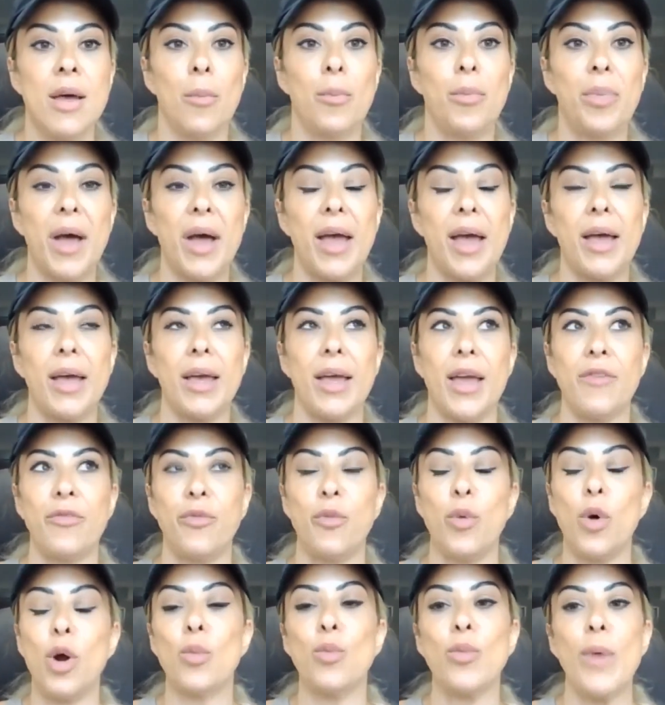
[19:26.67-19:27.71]
But if
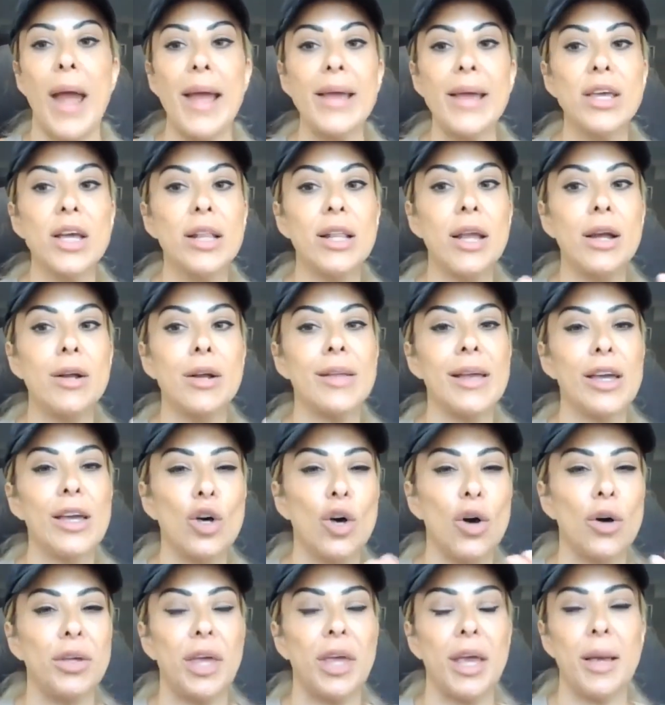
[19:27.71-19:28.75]
we're regularly
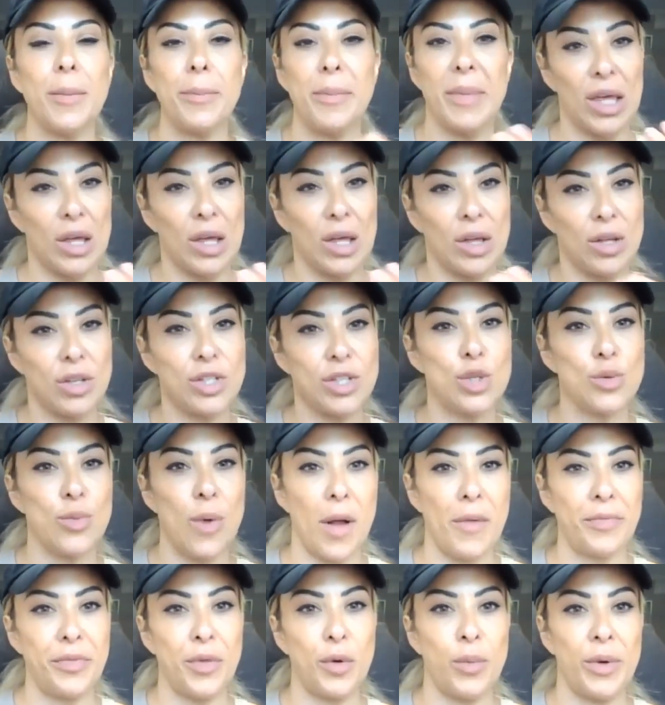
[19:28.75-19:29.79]
cooking meals
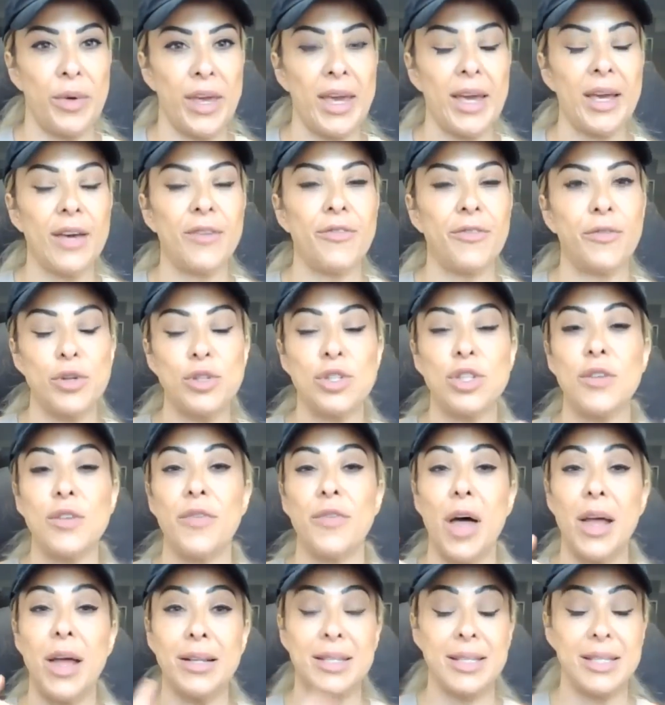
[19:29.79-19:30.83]
throughout the week, first of
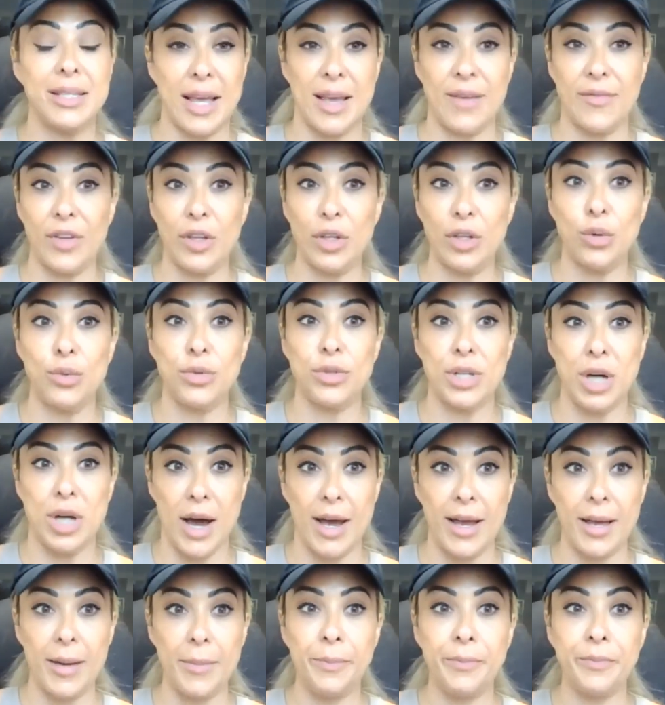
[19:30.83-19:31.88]
all, it's saving you
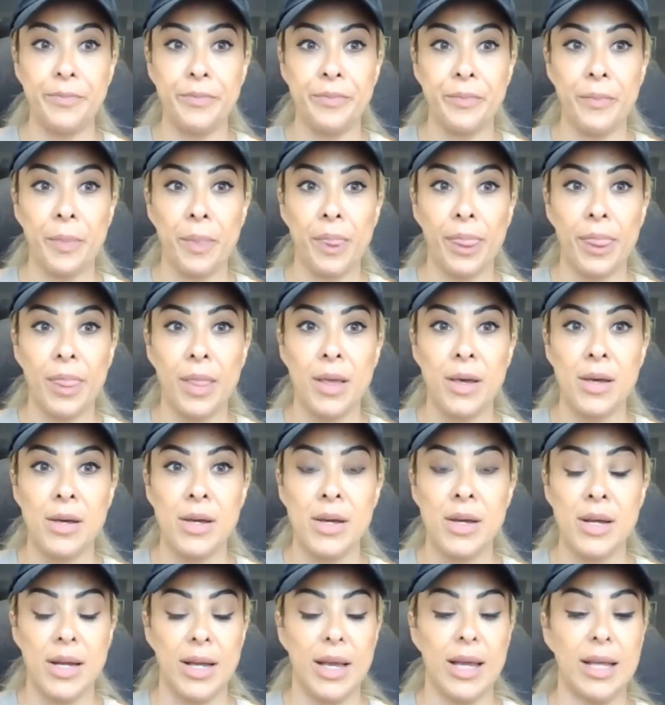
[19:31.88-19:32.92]
time.
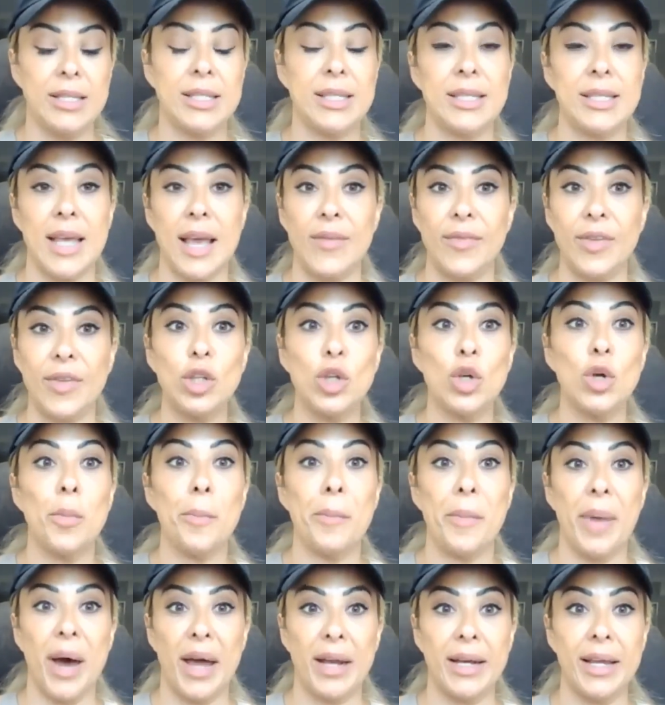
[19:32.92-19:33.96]
It's saving
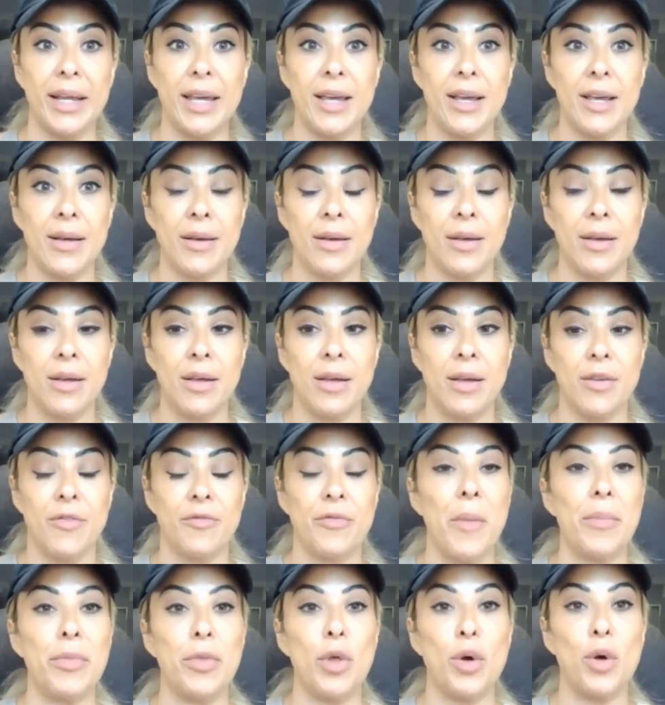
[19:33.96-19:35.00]
you money
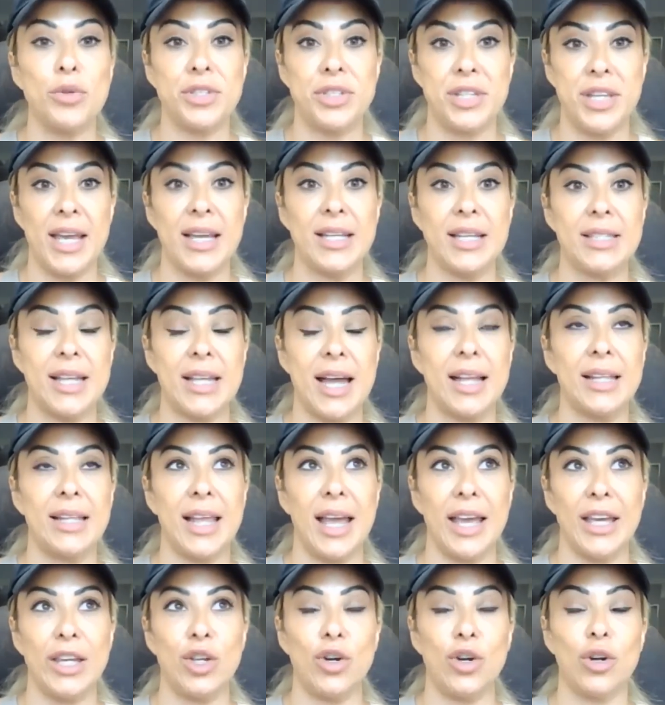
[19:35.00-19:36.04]
from those days that
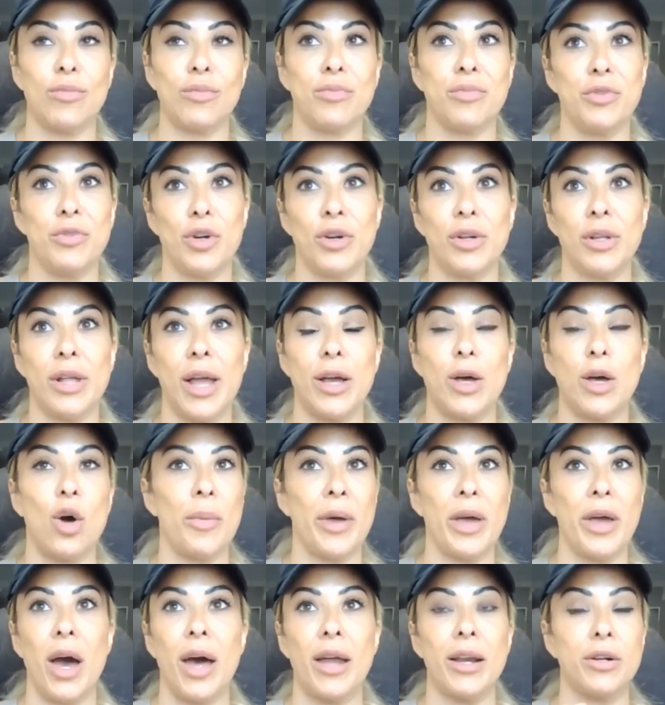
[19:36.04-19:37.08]
like you're like, oh
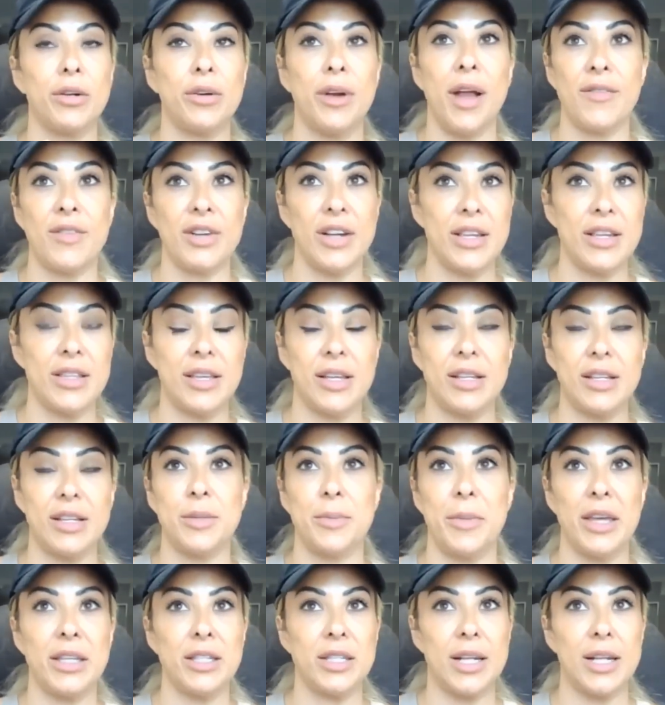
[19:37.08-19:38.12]
my God, I don't have anything to
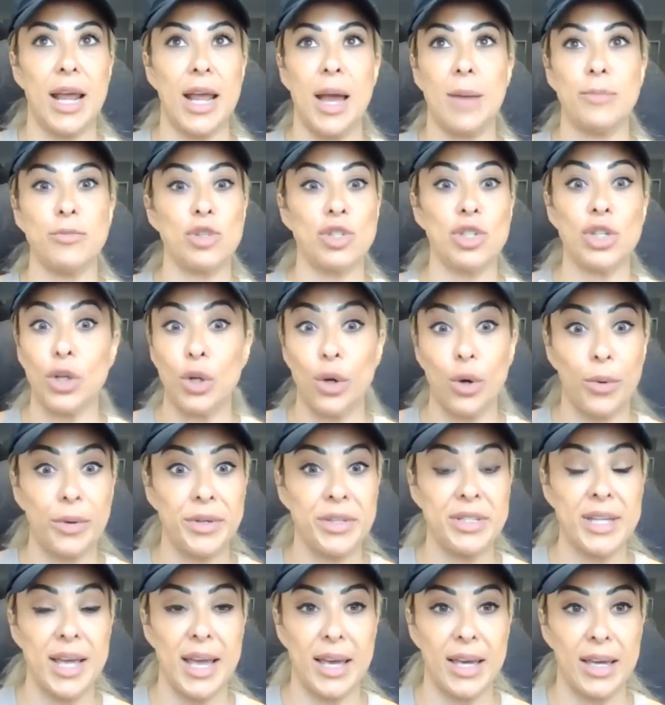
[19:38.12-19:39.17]
make today. I'm just going to go
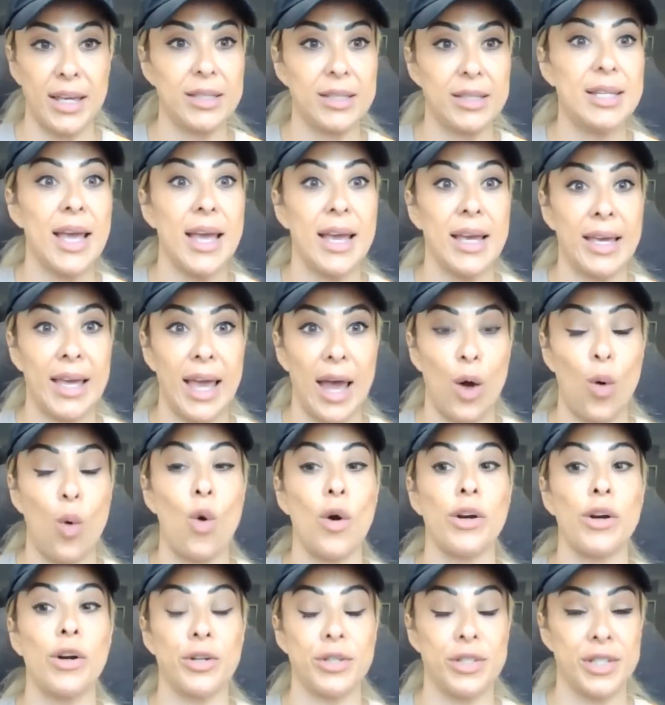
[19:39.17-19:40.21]
and
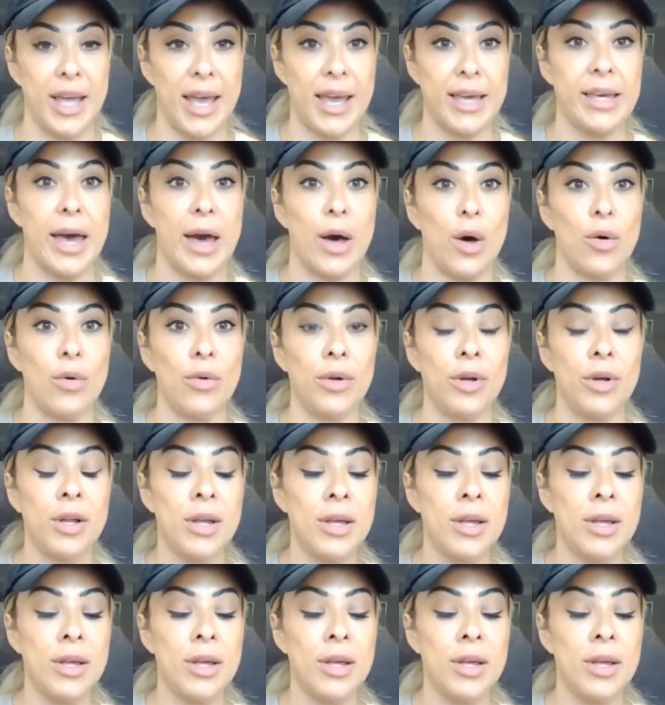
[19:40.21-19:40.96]
order takeout.